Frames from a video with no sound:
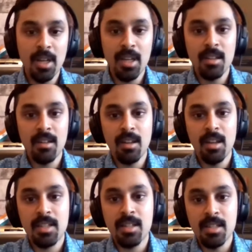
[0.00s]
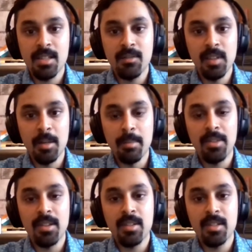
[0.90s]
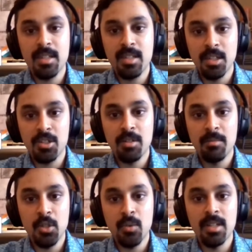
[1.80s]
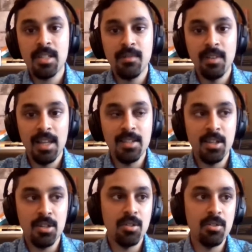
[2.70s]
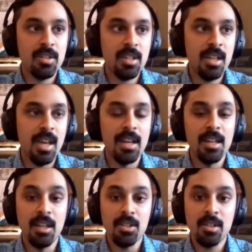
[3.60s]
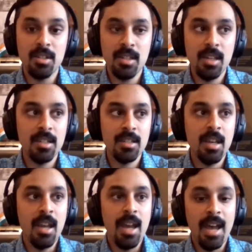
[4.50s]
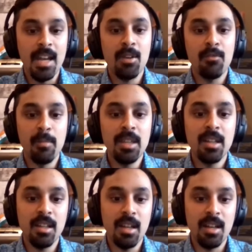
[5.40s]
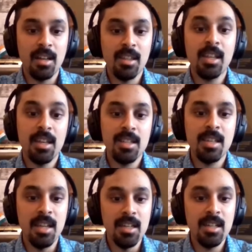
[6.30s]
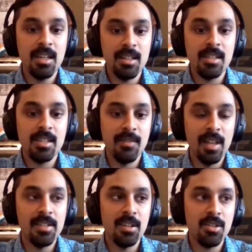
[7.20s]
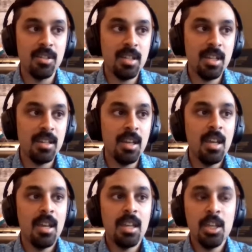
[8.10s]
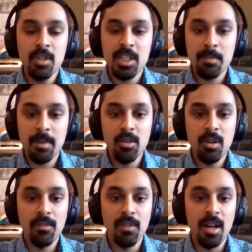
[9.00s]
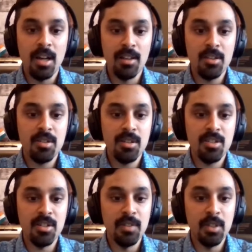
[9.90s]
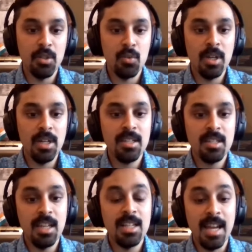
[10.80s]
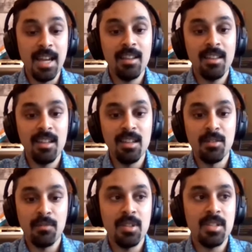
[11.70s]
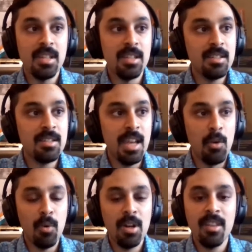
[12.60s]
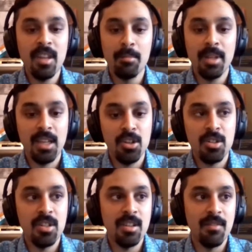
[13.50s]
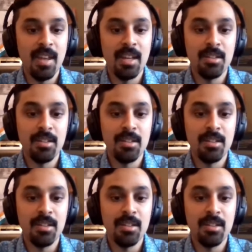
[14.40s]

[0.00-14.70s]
written extensively about this distinction between a civilizational state and a nation state, and have made the case that India is a civilization state. Can you explain to our listeners and viewers what is exactly the difference is, and what are the implications of that